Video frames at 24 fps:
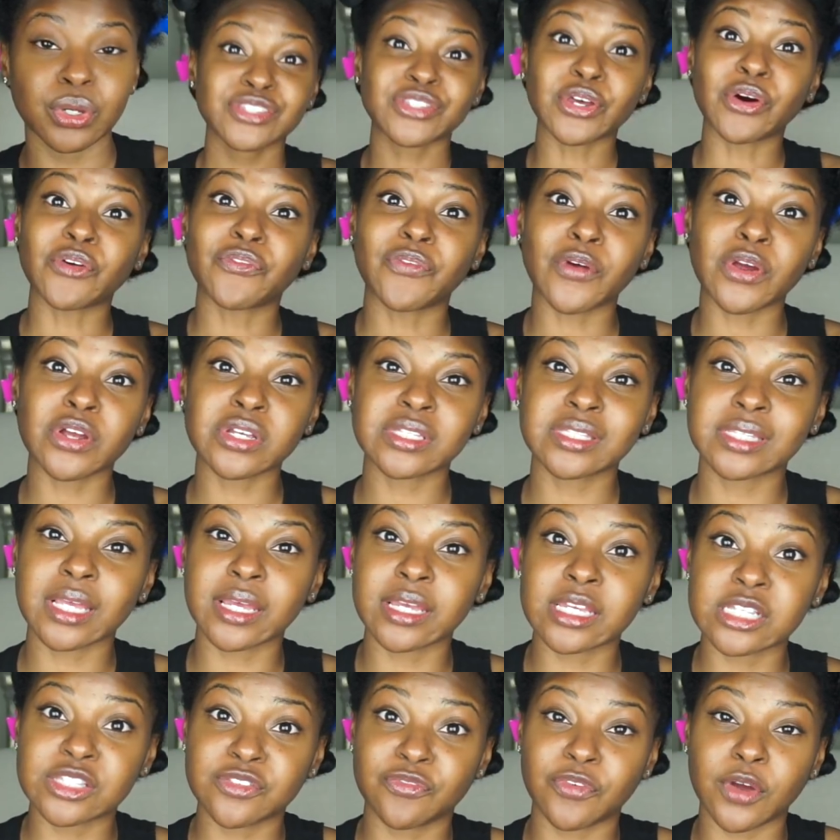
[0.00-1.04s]
So first
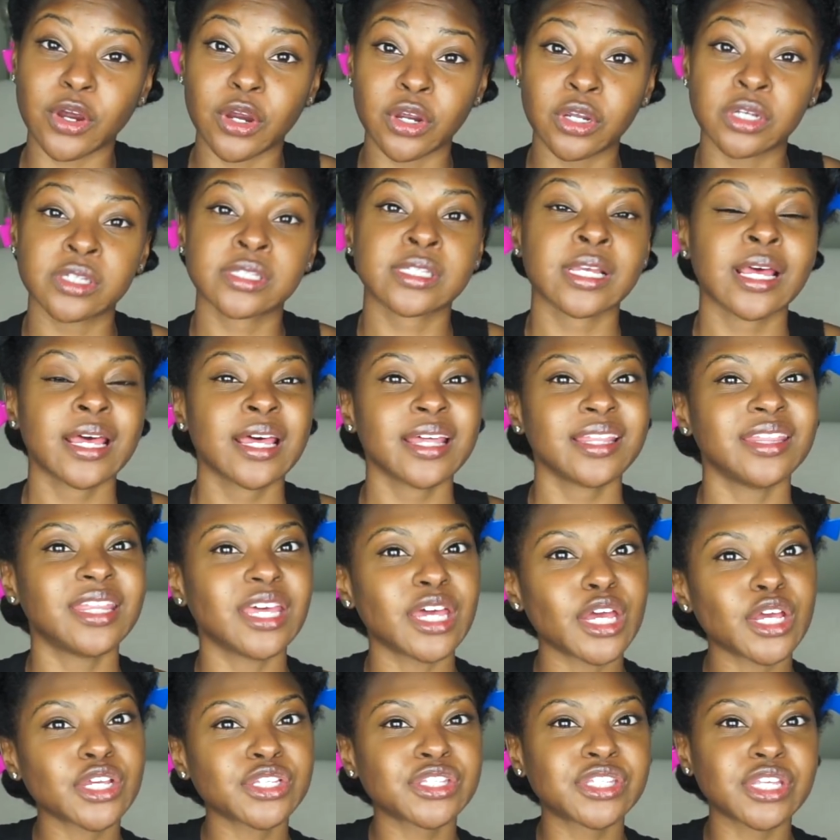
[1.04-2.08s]
things first,
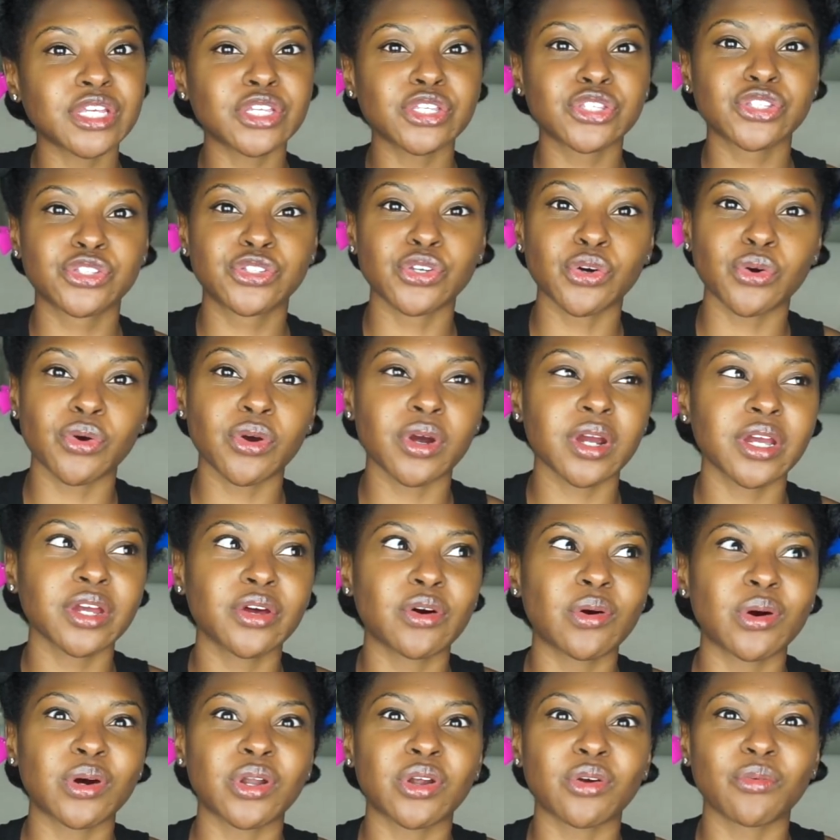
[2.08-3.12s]
there's this story
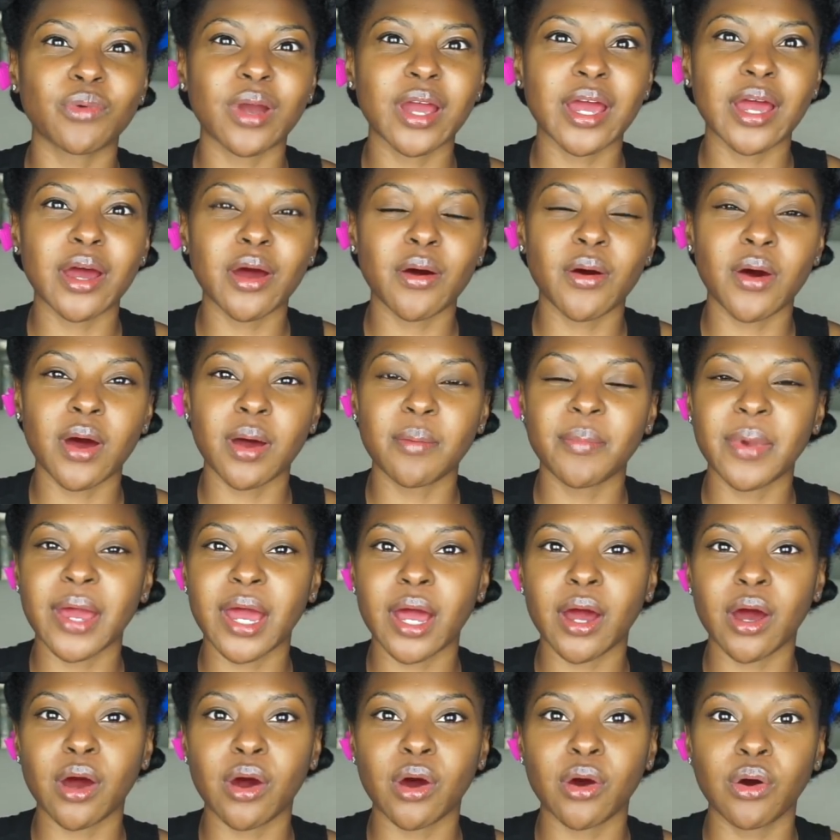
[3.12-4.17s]
going around
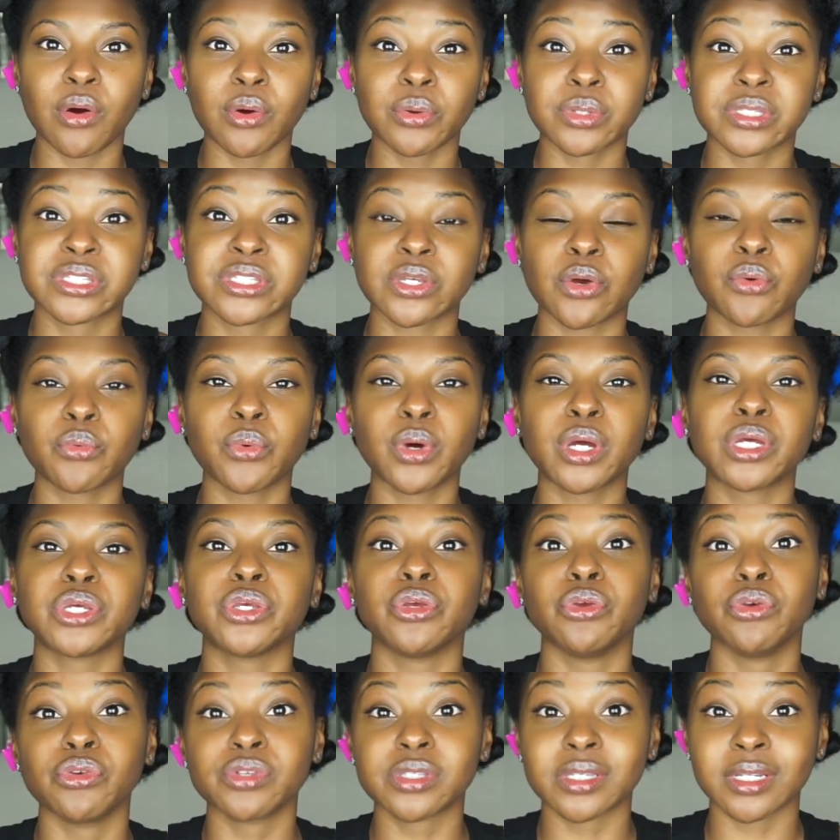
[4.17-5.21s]
about someone
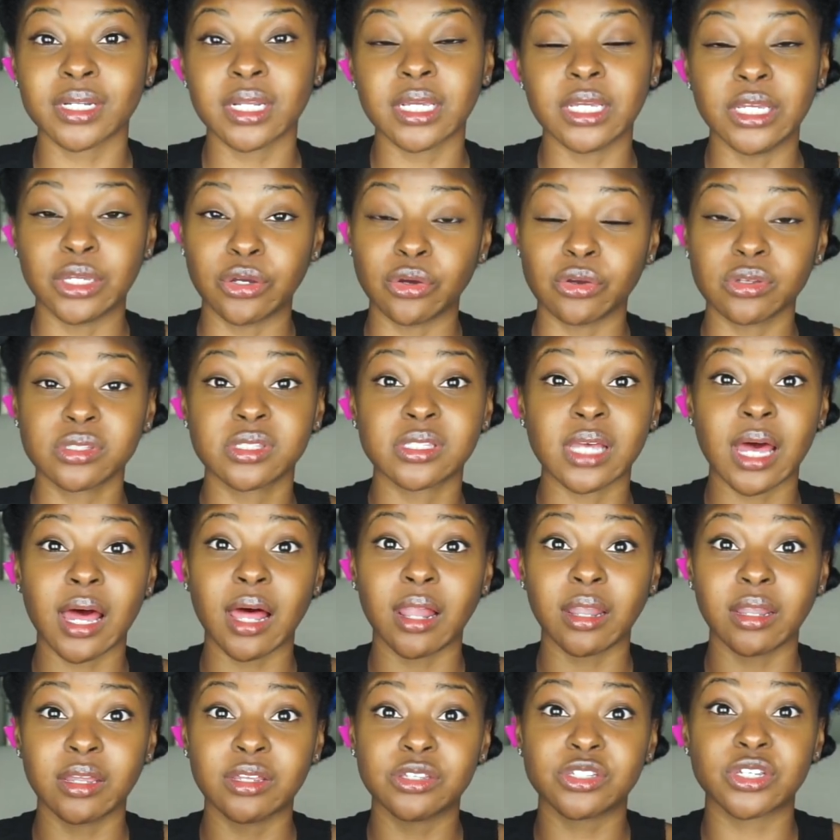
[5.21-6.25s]
using the Eco
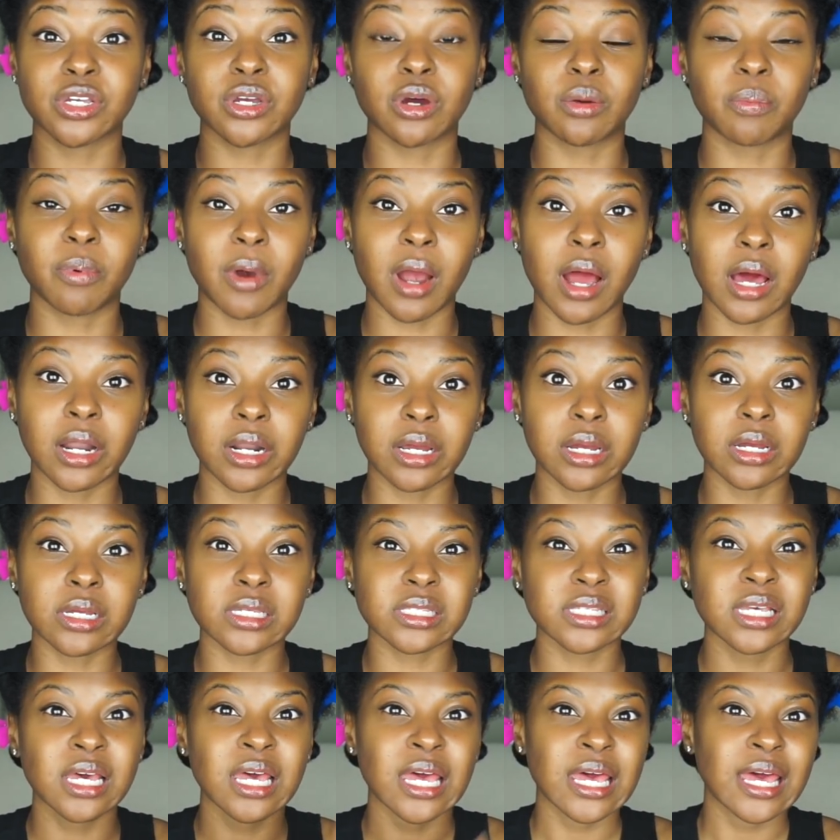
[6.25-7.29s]
Styling Gel
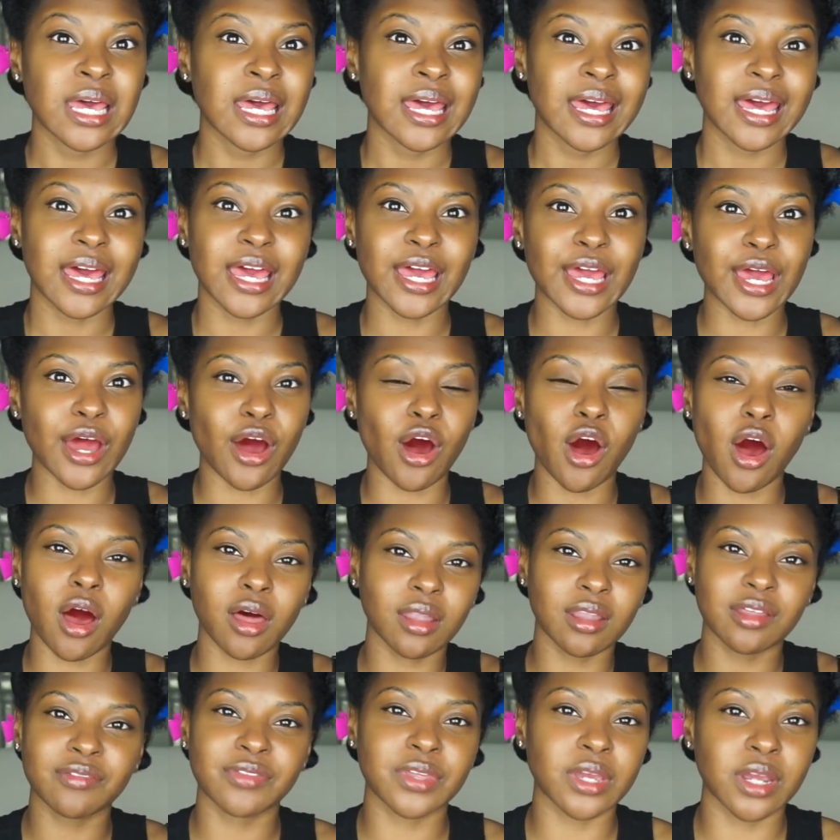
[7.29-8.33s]
products and
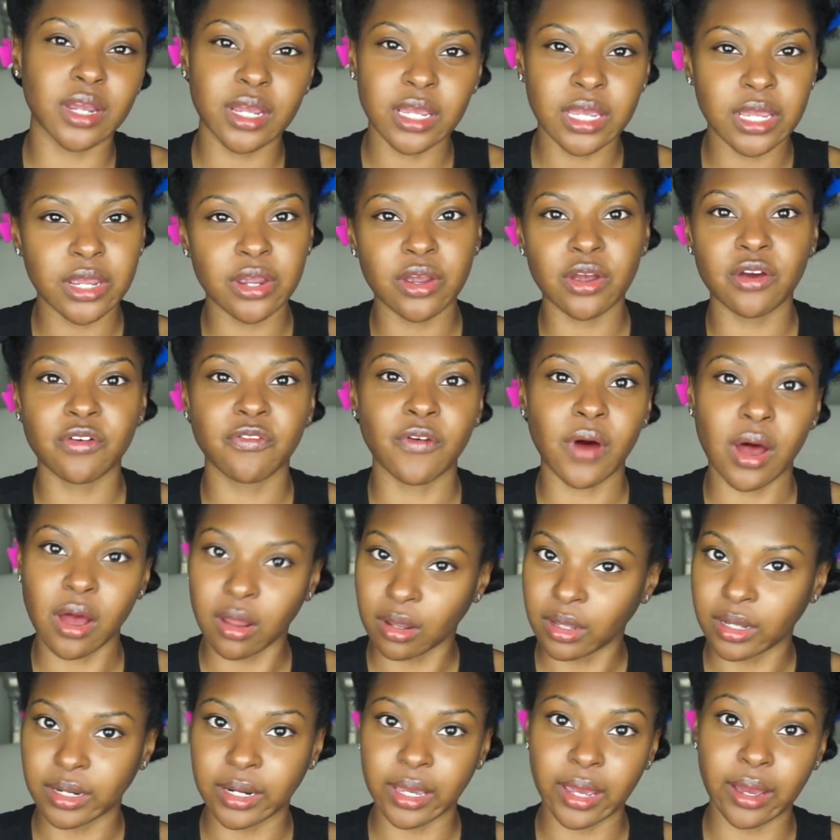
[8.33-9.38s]
all of their hair
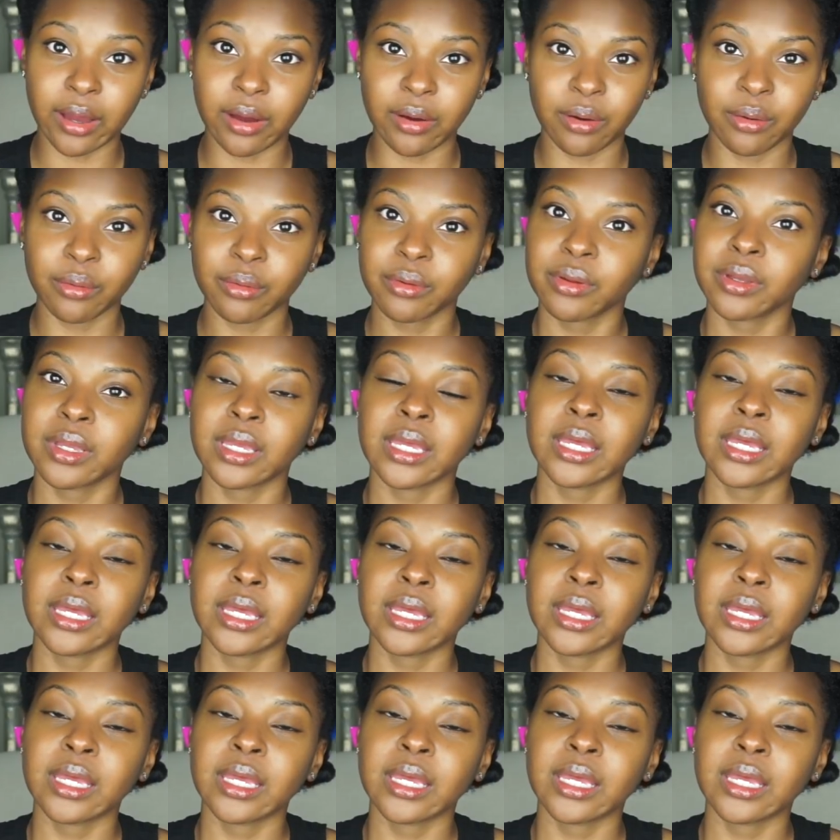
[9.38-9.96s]
falling out.